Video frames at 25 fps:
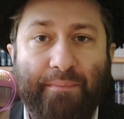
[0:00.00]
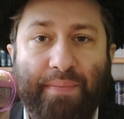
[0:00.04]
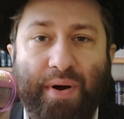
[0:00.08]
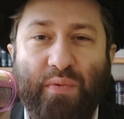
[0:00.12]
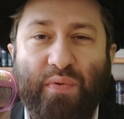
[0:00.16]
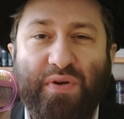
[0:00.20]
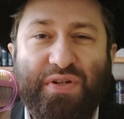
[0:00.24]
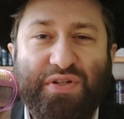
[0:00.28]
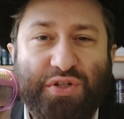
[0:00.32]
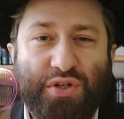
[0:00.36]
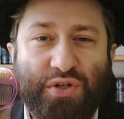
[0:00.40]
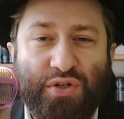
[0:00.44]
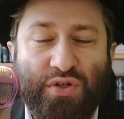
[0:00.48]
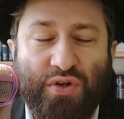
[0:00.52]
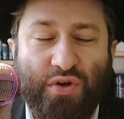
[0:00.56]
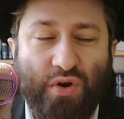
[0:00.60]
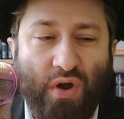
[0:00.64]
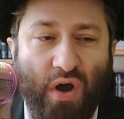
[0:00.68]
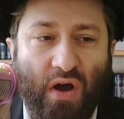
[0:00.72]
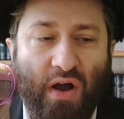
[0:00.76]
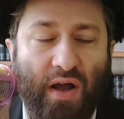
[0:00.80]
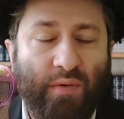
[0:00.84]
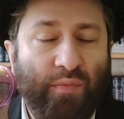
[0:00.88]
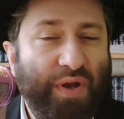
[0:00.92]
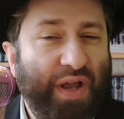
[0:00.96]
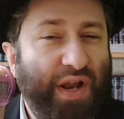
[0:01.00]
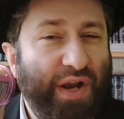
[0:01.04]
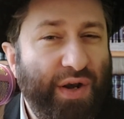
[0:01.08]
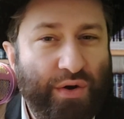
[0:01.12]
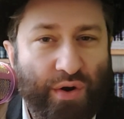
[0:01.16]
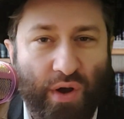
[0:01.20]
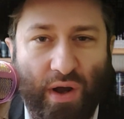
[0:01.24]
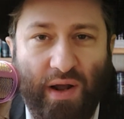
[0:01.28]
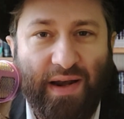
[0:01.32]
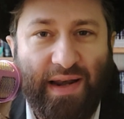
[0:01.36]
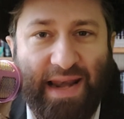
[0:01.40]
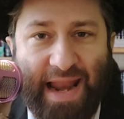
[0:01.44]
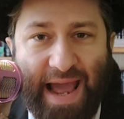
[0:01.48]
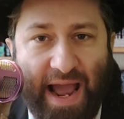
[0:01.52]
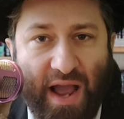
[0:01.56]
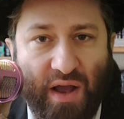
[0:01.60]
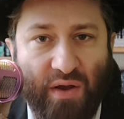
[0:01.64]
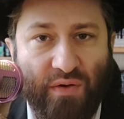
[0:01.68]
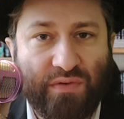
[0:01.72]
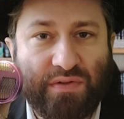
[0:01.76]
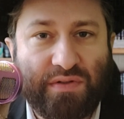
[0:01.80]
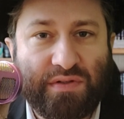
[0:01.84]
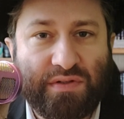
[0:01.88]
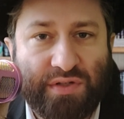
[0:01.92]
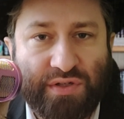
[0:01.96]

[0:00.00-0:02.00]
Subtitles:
but we should not, and we are not allowed